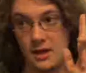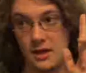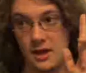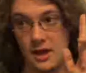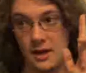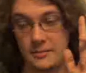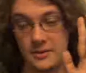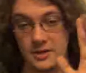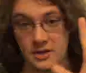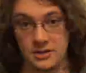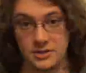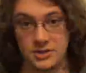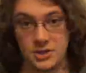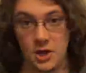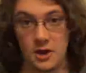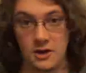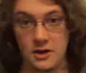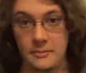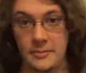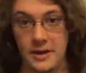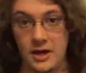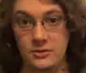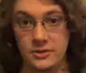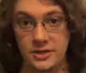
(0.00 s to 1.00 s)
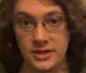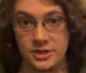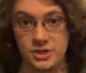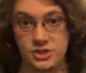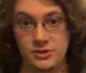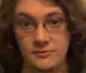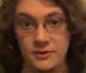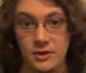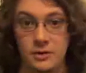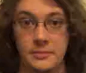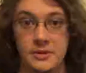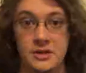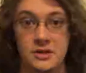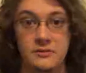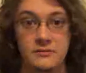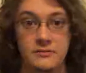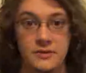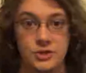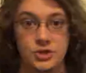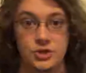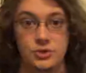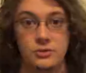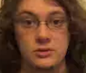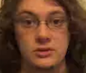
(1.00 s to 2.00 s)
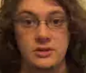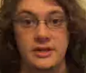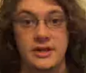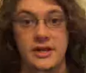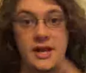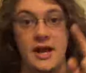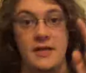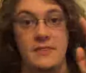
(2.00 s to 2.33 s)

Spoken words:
I'm going to talk about each film individually,